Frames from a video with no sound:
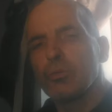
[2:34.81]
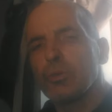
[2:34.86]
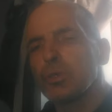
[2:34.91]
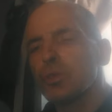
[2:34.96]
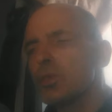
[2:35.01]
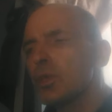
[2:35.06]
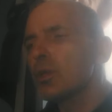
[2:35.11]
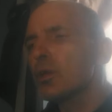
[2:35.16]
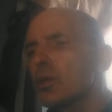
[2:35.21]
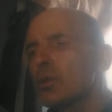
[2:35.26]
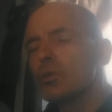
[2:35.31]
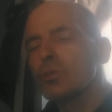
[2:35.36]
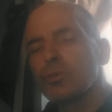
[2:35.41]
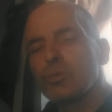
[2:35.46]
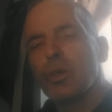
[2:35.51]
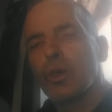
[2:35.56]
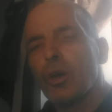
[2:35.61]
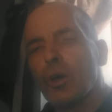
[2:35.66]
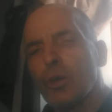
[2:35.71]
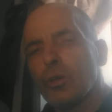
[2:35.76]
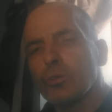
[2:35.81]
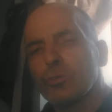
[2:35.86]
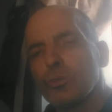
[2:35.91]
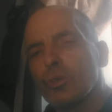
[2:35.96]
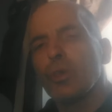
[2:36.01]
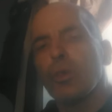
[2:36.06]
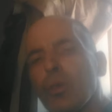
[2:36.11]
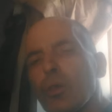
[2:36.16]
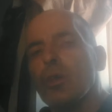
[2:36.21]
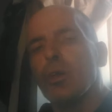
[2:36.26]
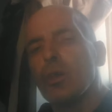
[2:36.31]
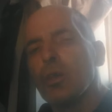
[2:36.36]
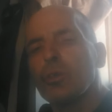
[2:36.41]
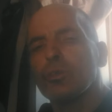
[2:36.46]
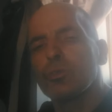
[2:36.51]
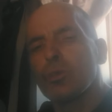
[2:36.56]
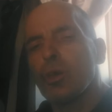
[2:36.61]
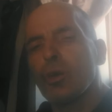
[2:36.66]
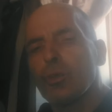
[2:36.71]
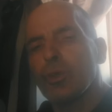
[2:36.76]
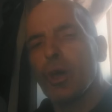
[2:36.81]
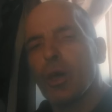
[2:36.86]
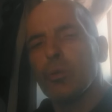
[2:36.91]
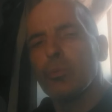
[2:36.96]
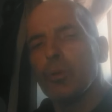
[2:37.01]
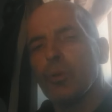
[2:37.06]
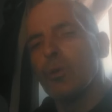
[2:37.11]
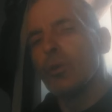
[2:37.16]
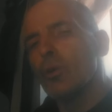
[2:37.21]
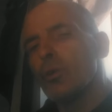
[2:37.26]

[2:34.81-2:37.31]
ridiculous cars has gone up,